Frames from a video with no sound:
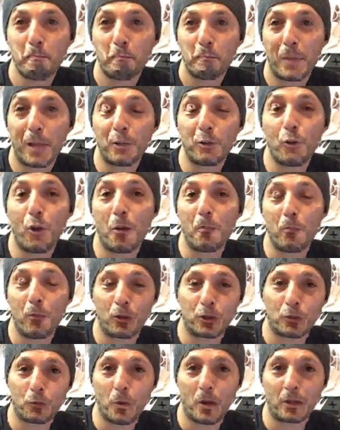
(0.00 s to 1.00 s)
then you are
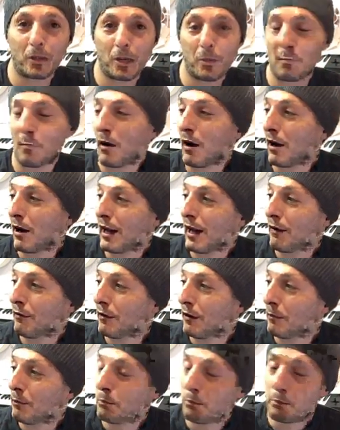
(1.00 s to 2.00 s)
most welcome. I have
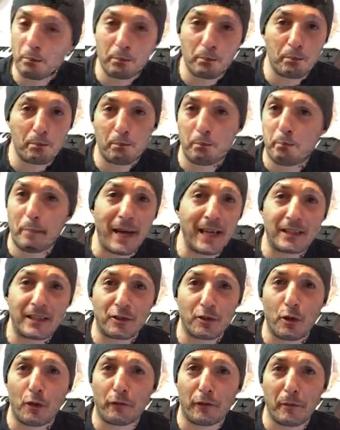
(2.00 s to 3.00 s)
a
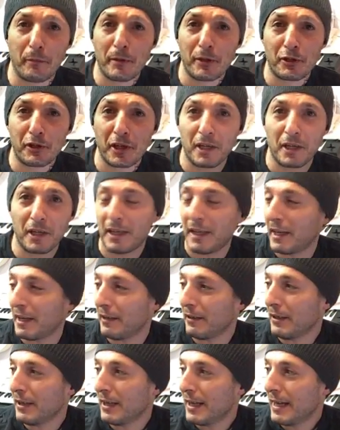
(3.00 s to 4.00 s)
best coffee machine
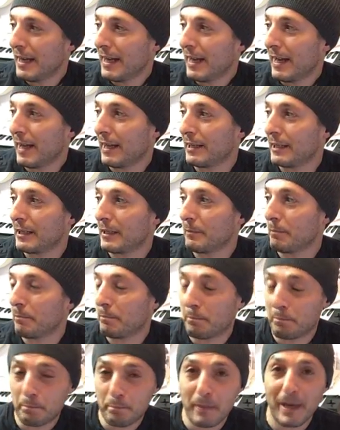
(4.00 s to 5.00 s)
here and the
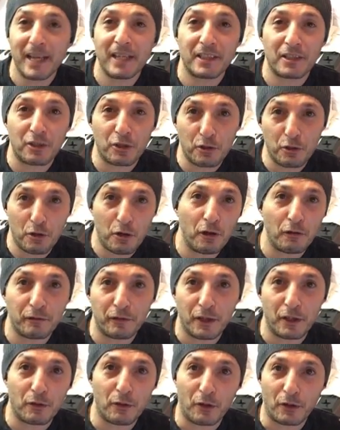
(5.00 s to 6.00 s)
best
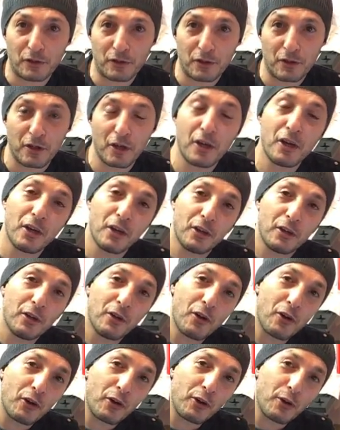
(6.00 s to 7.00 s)
coffee roast.
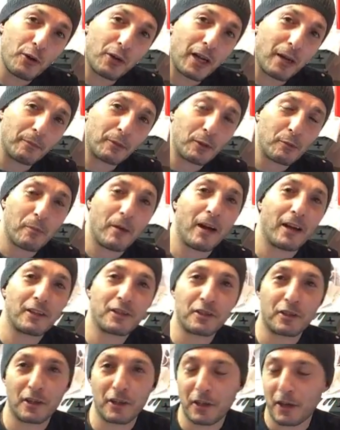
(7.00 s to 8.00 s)
You come to my
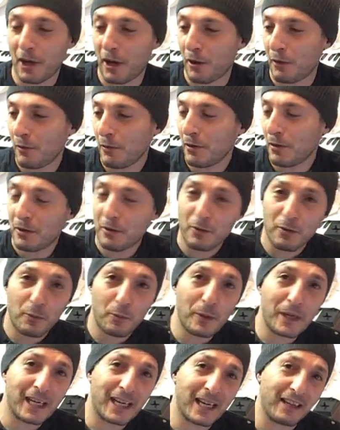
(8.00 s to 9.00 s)
studio,
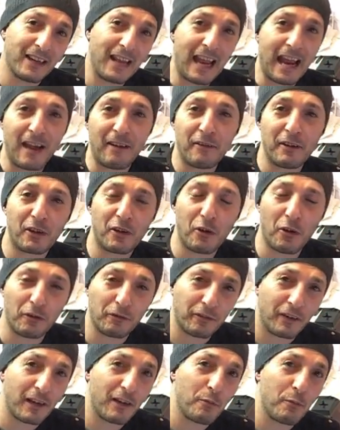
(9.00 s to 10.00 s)
we can have a
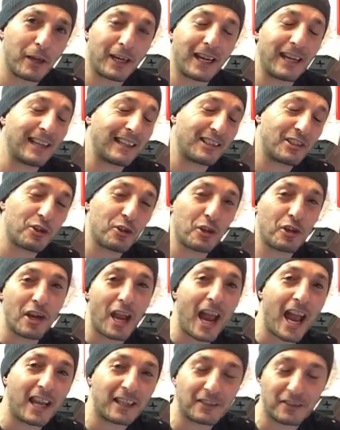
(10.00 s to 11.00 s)
coffee, we can
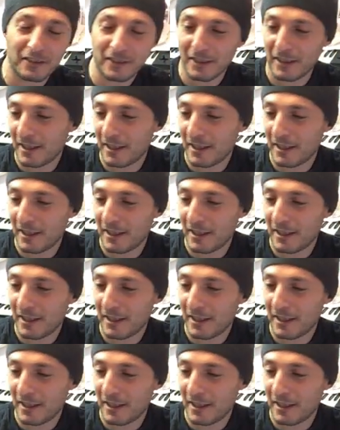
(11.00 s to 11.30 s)
chat,